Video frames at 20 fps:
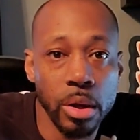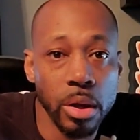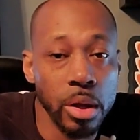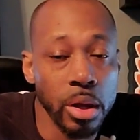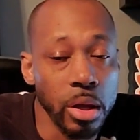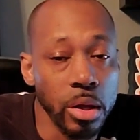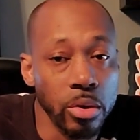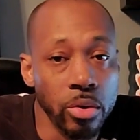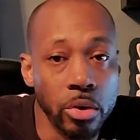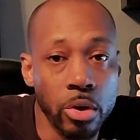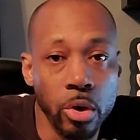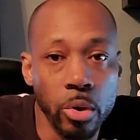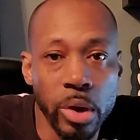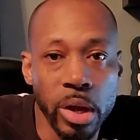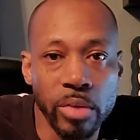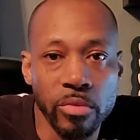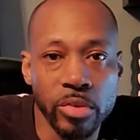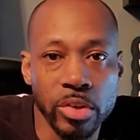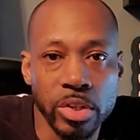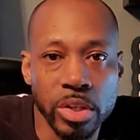and you don't
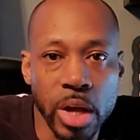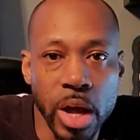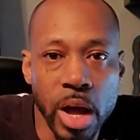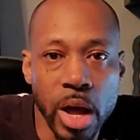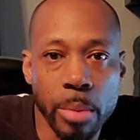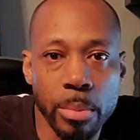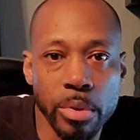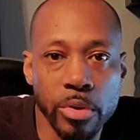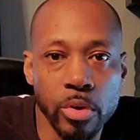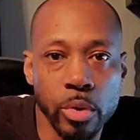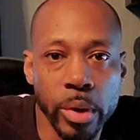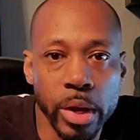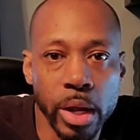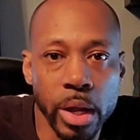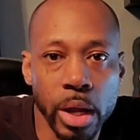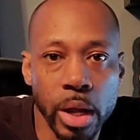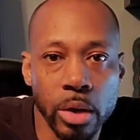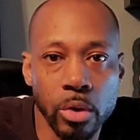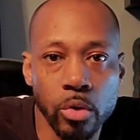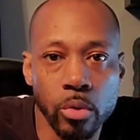have a job and you ain't
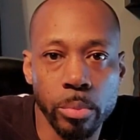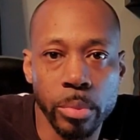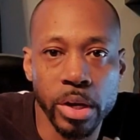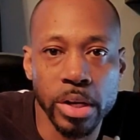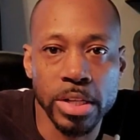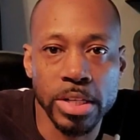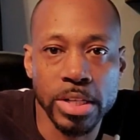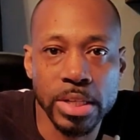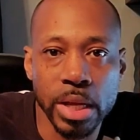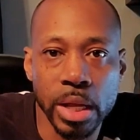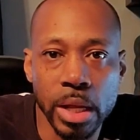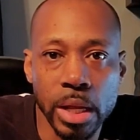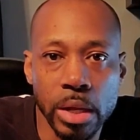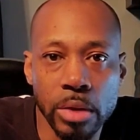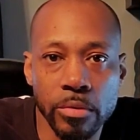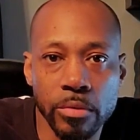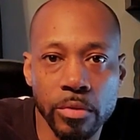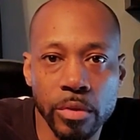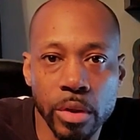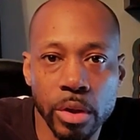got no money
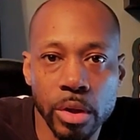saved.